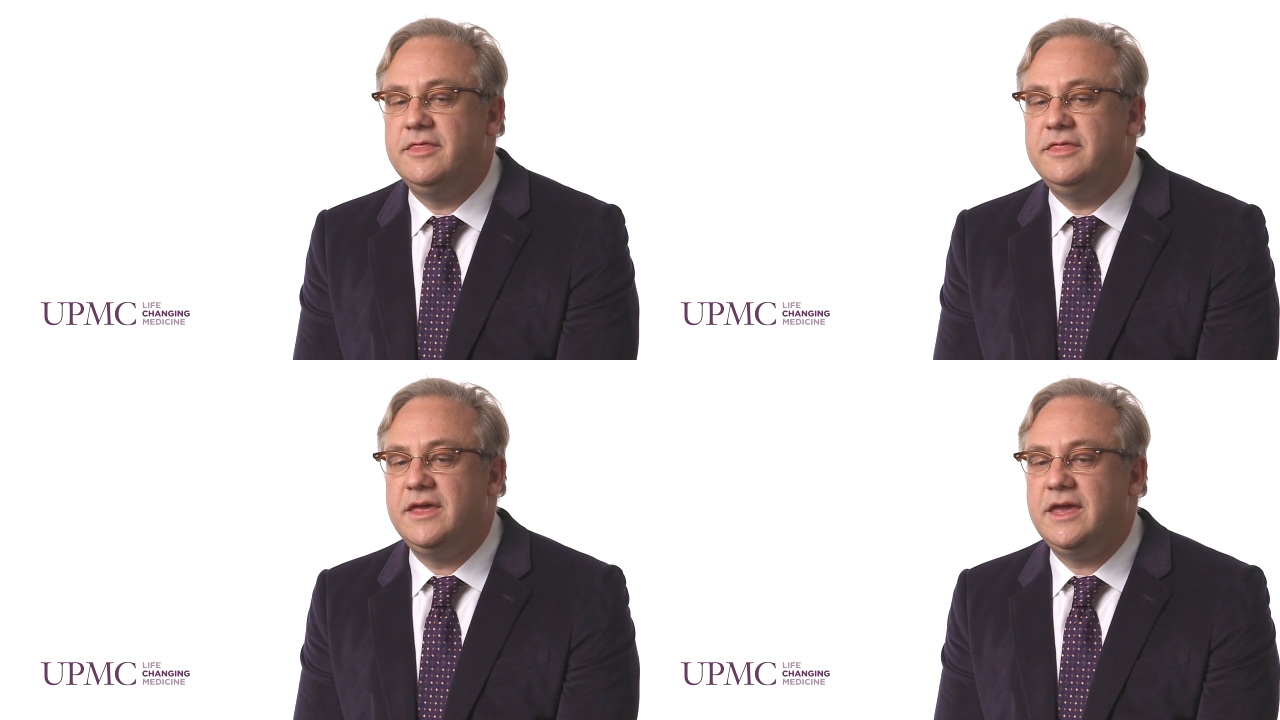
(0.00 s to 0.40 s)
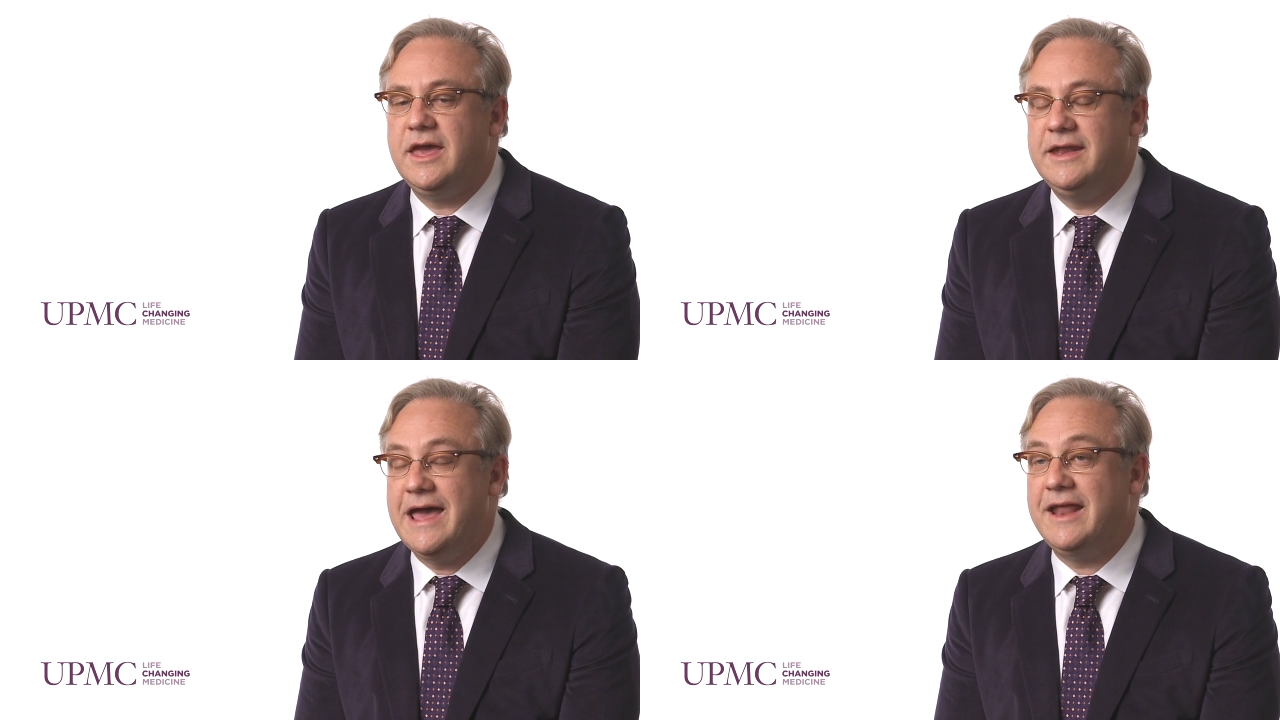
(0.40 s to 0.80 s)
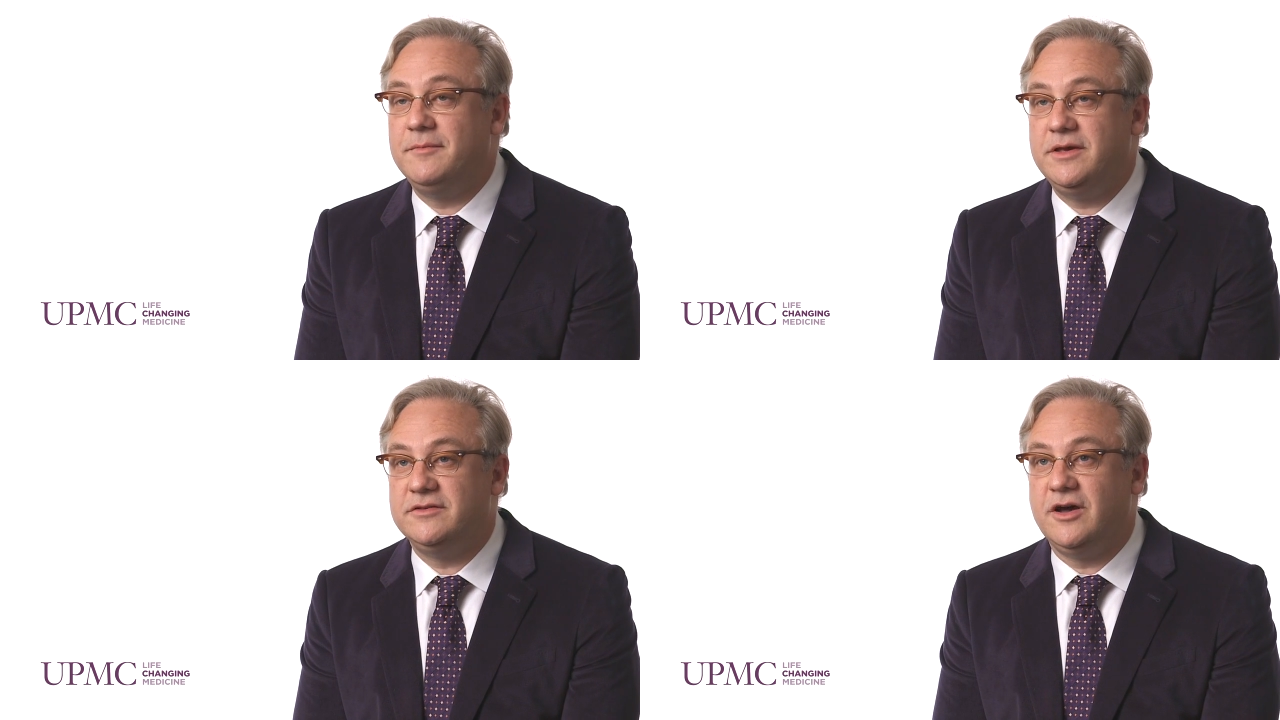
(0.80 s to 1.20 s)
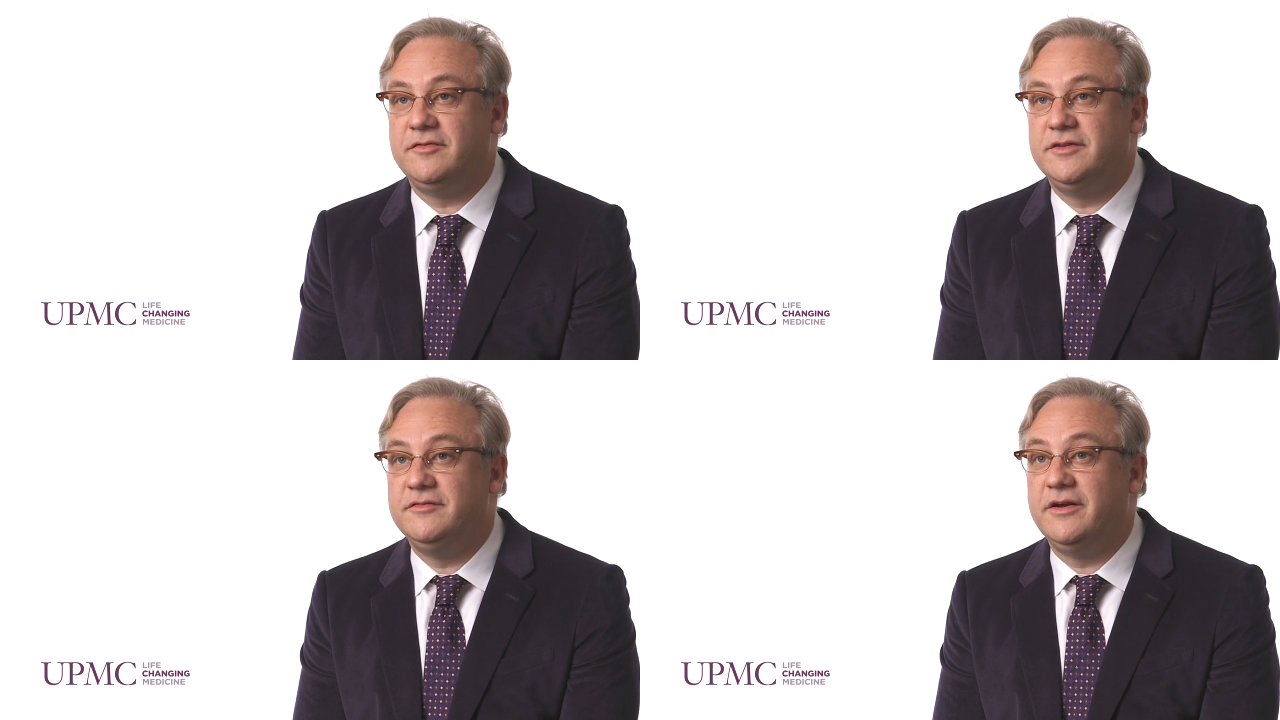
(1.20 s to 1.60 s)
the anatomy is
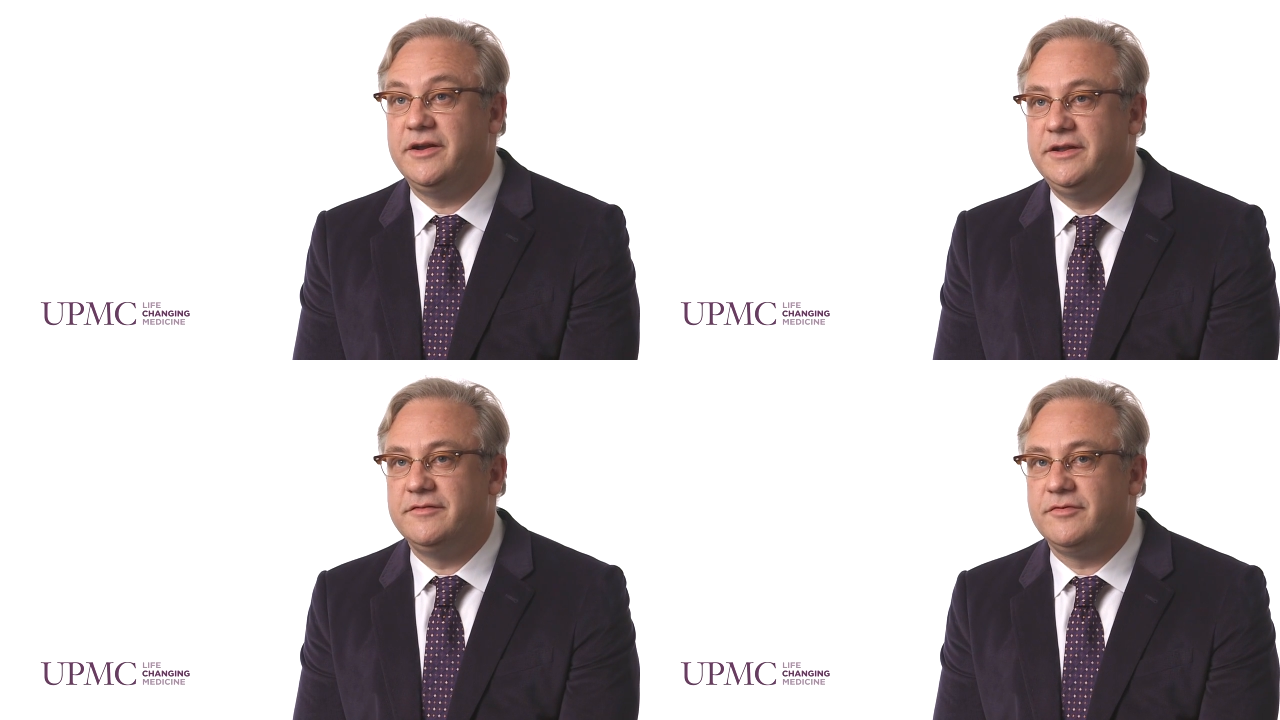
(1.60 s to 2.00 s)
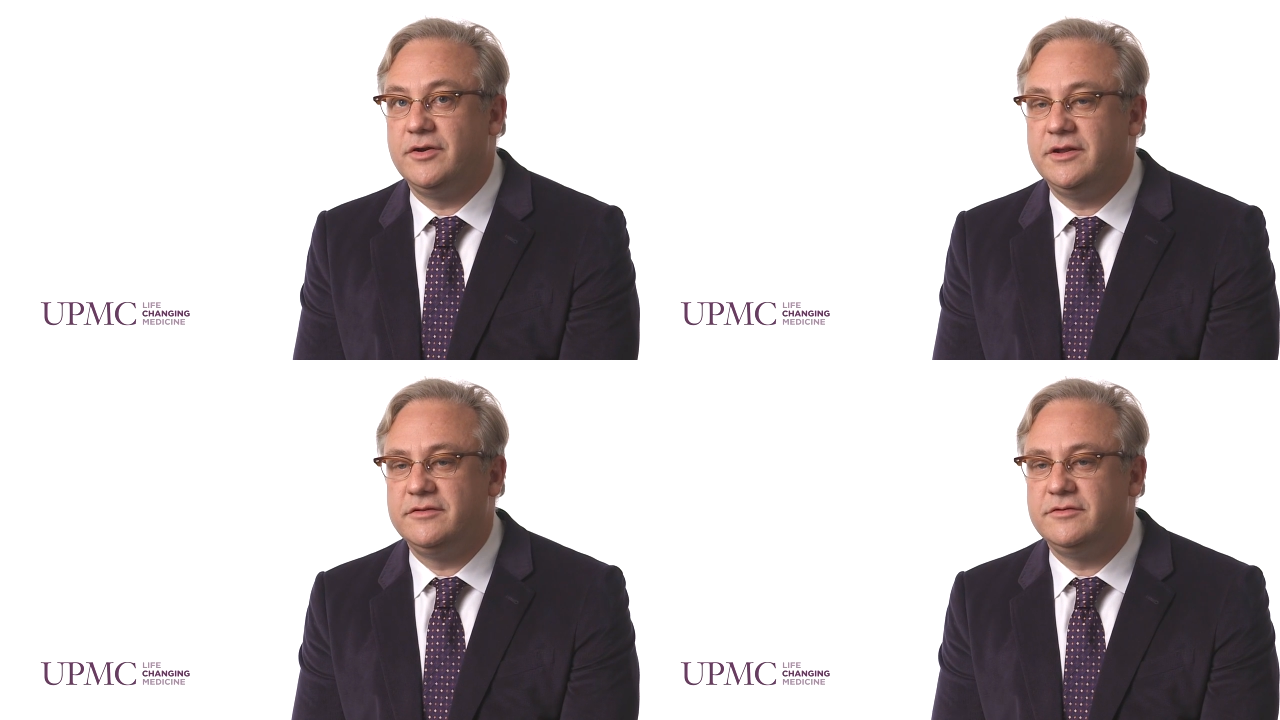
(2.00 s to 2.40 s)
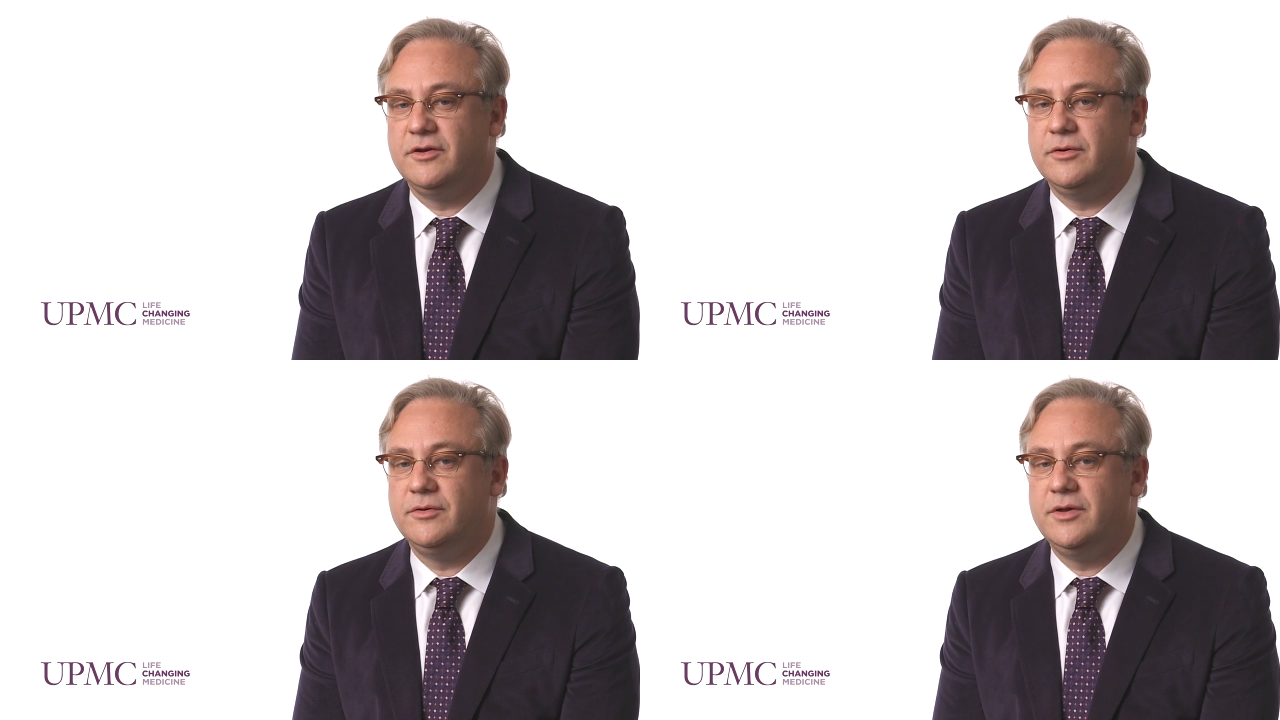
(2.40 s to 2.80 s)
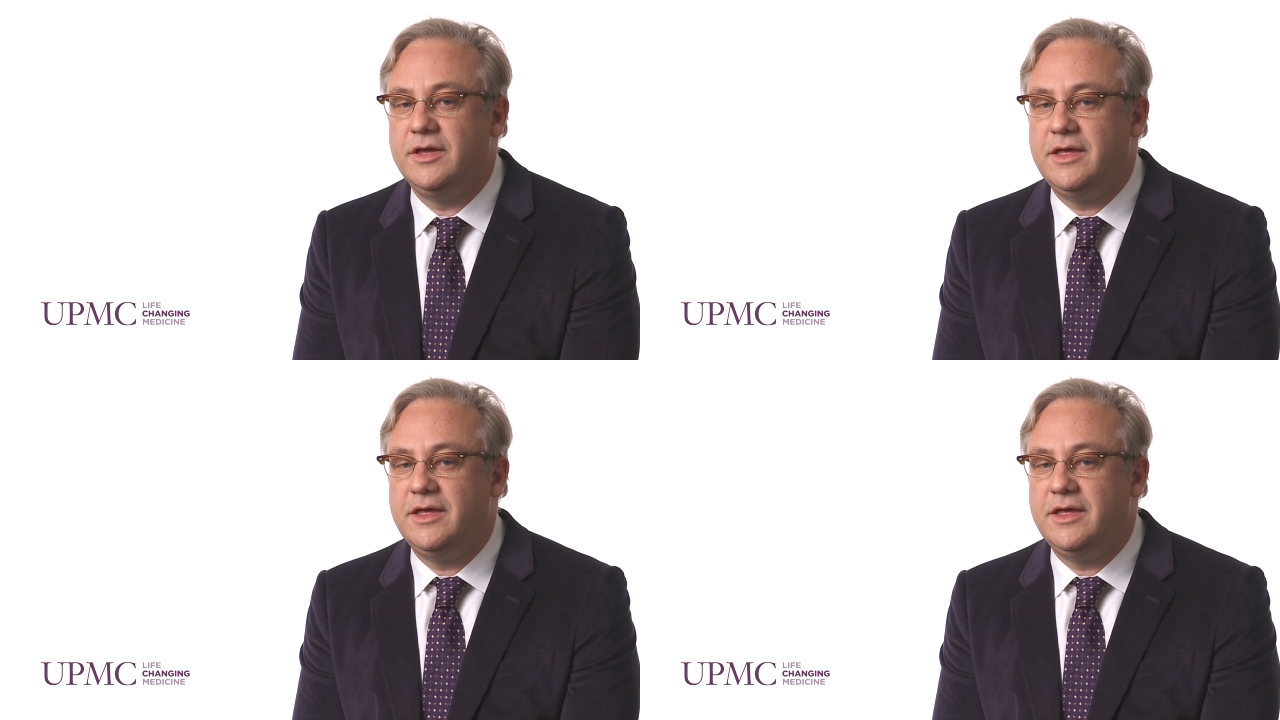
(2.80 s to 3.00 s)
often very different, and so